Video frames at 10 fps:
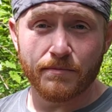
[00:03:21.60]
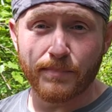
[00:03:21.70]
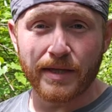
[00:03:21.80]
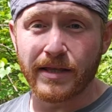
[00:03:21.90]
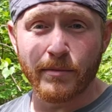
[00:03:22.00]

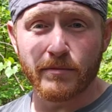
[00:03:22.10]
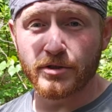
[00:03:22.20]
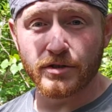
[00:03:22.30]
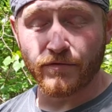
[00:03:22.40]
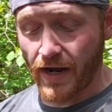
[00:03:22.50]
pick them up
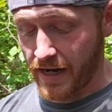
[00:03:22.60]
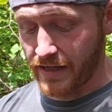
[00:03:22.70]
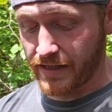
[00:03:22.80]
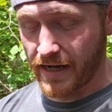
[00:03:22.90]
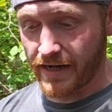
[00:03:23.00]
just fine.
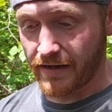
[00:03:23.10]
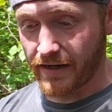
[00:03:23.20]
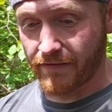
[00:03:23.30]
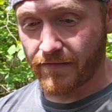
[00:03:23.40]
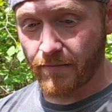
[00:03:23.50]
And
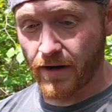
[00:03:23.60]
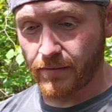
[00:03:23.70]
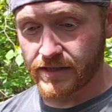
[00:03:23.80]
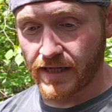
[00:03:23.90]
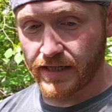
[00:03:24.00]
if I'm not
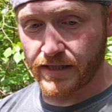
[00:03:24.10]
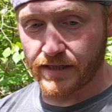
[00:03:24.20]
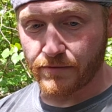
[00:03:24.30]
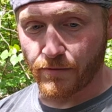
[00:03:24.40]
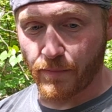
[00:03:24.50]
mistaken,
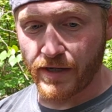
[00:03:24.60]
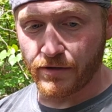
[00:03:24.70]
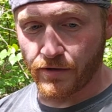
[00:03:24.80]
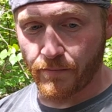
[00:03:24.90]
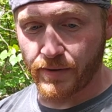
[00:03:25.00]
the
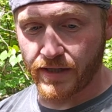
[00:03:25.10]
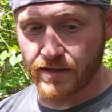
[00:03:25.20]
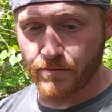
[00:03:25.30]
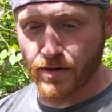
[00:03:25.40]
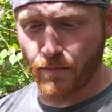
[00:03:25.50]
repeater I'm picking
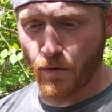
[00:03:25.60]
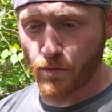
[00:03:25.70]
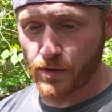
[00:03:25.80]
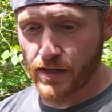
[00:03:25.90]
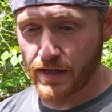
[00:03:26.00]
them up
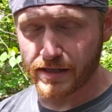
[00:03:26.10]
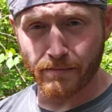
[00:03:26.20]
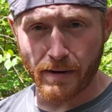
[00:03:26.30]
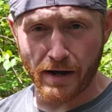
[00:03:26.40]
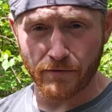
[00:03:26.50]
on is
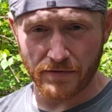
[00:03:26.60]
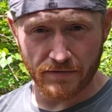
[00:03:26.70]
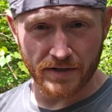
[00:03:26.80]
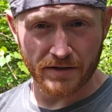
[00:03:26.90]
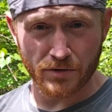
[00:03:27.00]
about
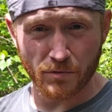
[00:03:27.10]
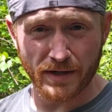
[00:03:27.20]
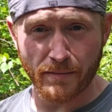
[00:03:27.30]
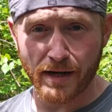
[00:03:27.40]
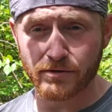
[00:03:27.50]
15 to 20
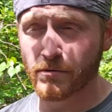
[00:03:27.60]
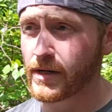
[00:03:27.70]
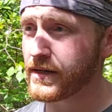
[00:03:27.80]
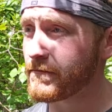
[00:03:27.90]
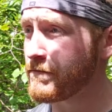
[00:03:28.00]
miles
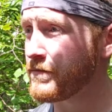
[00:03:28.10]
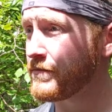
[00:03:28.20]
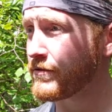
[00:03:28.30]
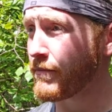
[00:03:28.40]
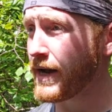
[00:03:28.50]
away
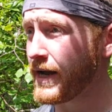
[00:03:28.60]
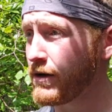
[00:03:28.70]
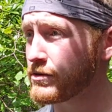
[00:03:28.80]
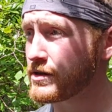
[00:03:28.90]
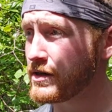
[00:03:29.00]
from my
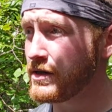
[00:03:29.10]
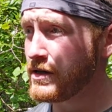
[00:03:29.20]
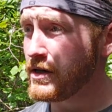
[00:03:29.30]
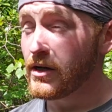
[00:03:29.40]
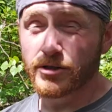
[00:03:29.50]

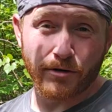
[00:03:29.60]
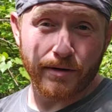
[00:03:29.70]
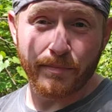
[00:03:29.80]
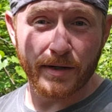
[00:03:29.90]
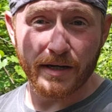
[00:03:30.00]
house. So
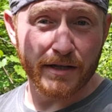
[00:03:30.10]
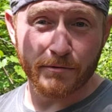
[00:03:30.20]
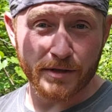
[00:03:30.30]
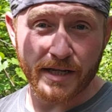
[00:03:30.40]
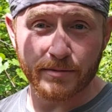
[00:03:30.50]
the
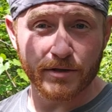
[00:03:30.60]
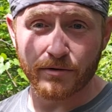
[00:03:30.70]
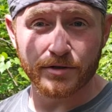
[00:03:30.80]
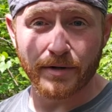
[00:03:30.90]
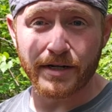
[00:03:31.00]
reception on
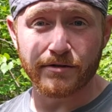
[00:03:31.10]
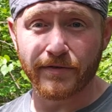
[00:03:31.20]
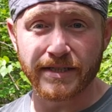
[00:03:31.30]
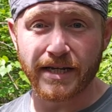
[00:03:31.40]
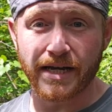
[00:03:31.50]
this radio is
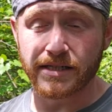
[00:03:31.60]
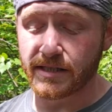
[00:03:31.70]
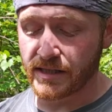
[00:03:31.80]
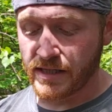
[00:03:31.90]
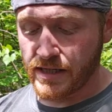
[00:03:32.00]
fantastic.
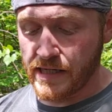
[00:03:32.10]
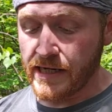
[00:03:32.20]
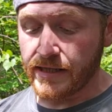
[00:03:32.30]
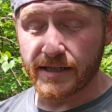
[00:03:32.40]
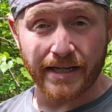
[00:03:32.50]

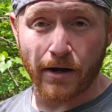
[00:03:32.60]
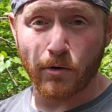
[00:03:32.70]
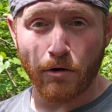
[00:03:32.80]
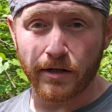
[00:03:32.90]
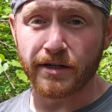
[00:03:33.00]
The sound
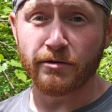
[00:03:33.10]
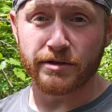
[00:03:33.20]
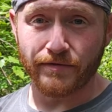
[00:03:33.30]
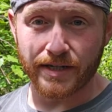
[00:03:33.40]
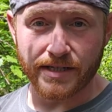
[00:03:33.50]
quality on it's
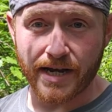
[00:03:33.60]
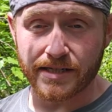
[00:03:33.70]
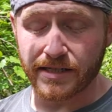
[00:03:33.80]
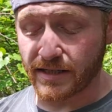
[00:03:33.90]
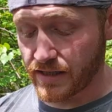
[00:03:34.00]

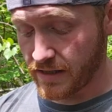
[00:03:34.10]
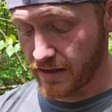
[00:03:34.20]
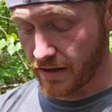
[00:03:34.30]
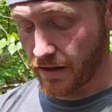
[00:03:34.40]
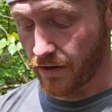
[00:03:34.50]
fantastic.
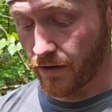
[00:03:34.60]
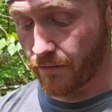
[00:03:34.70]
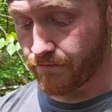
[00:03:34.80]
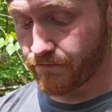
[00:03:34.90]
I